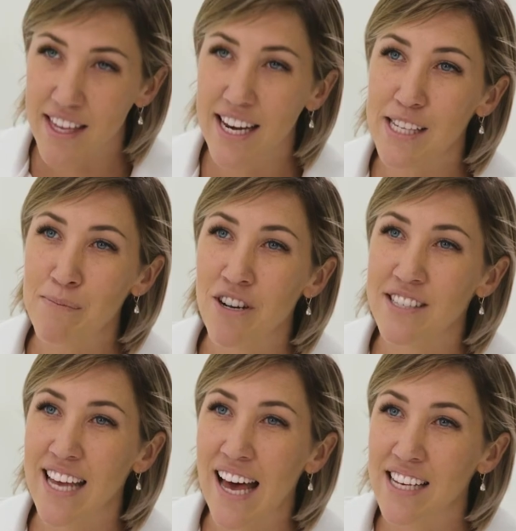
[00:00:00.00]
The next
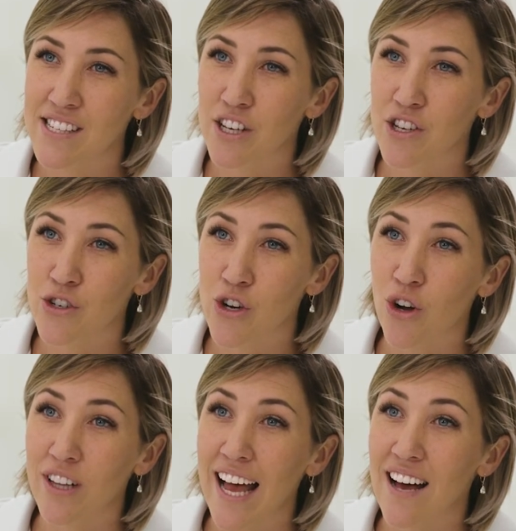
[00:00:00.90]
mode down is to
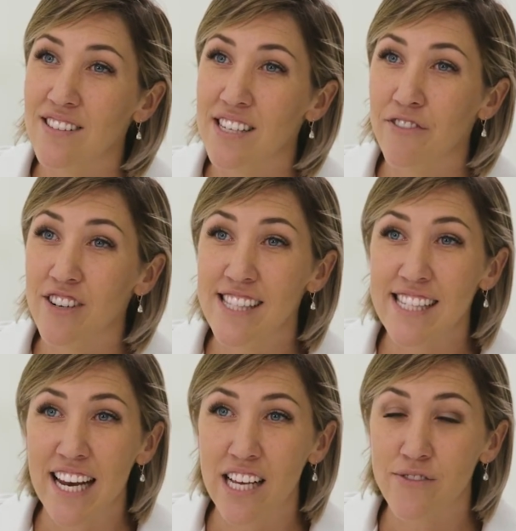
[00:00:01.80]
control our different
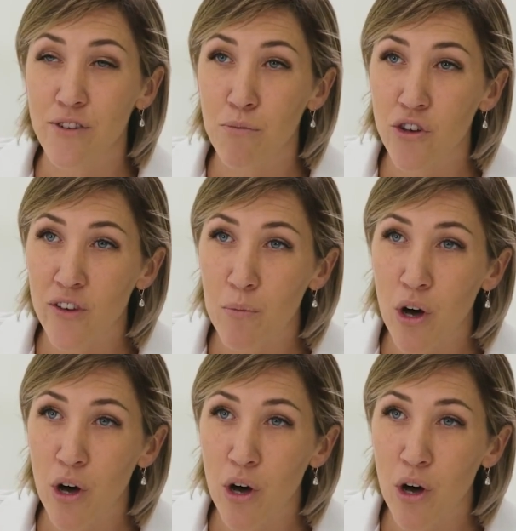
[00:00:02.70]
settings for movie